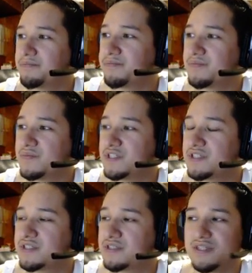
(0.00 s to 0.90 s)

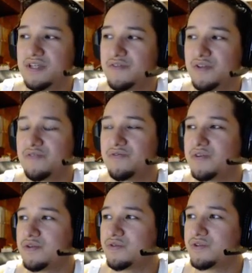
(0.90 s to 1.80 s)
if you
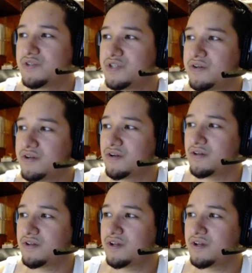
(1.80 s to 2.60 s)
don't use Cheer at all.